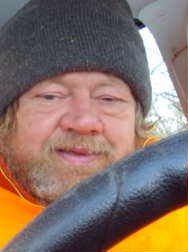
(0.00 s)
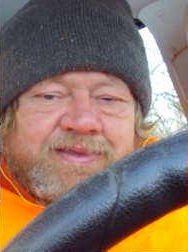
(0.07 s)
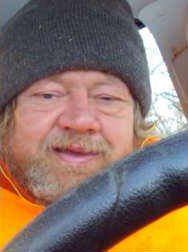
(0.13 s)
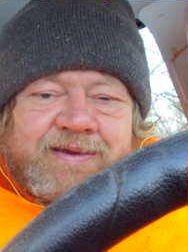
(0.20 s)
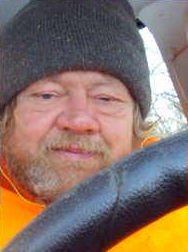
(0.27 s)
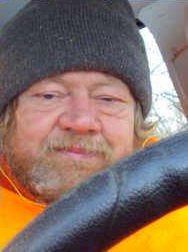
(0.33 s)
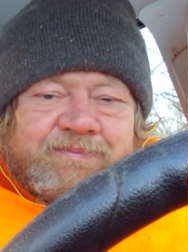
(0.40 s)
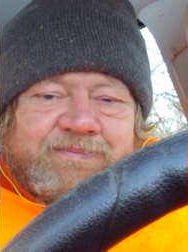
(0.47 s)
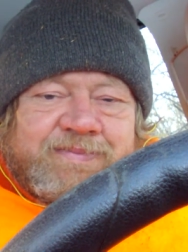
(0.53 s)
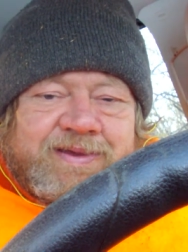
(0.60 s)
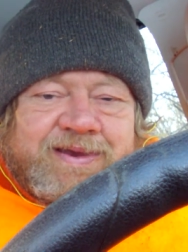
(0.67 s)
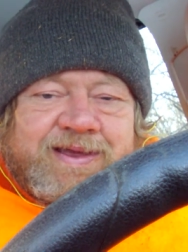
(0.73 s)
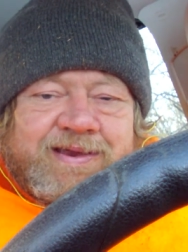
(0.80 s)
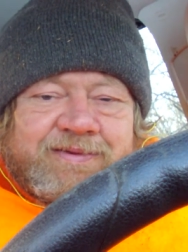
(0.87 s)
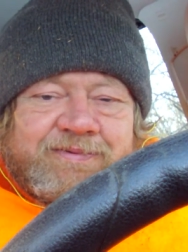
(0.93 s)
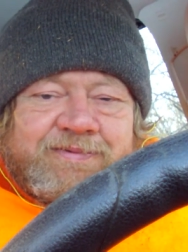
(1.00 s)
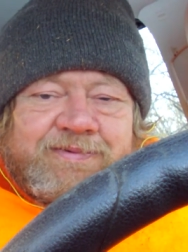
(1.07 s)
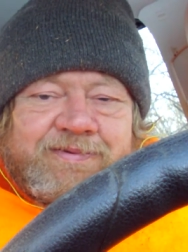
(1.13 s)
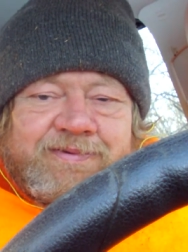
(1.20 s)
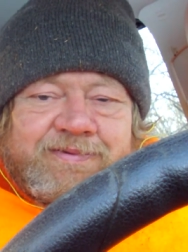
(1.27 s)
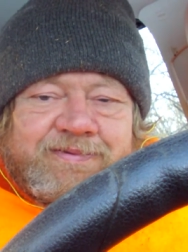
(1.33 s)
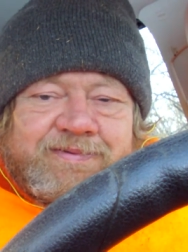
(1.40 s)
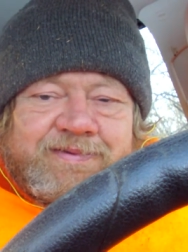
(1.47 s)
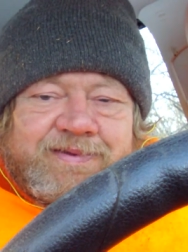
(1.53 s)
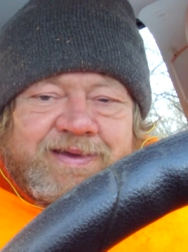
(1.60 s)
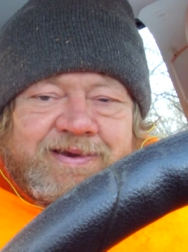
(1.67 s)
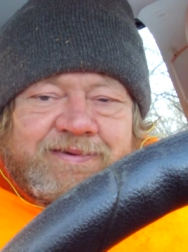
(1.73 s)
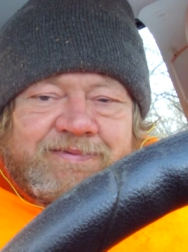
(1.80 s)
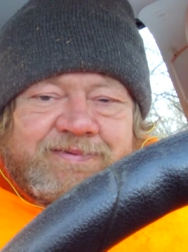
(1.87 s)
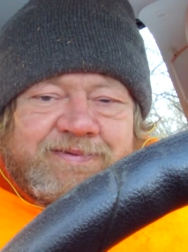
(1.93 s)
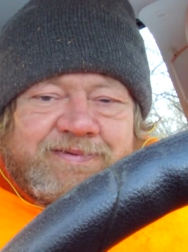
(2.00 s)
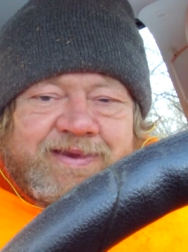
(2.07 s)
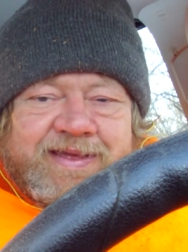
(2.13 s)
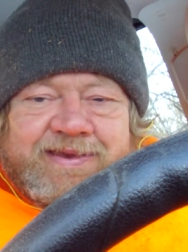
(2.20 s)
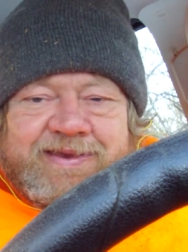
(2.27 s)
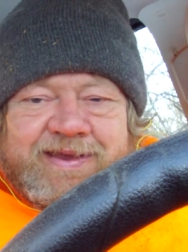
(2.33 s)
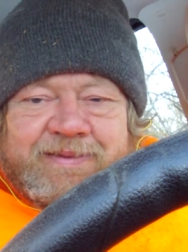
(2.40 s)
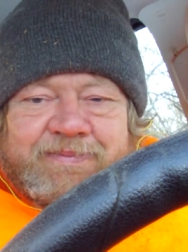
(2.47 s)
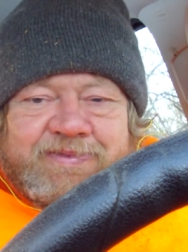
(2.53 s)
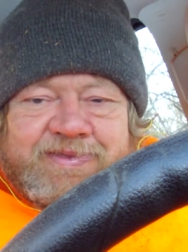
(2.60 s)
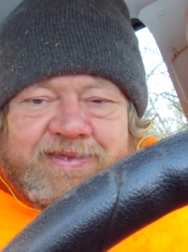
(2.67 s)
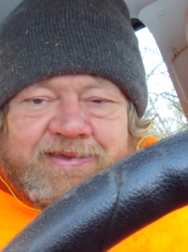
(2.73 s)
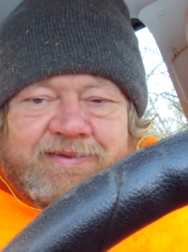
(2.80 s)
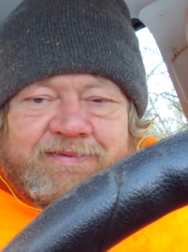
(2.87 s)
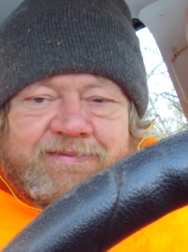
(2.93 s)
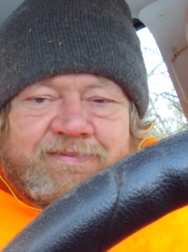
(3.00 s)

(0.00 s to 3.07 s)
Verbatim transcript: No, I'm not a ghoul. I don't do that type of thing.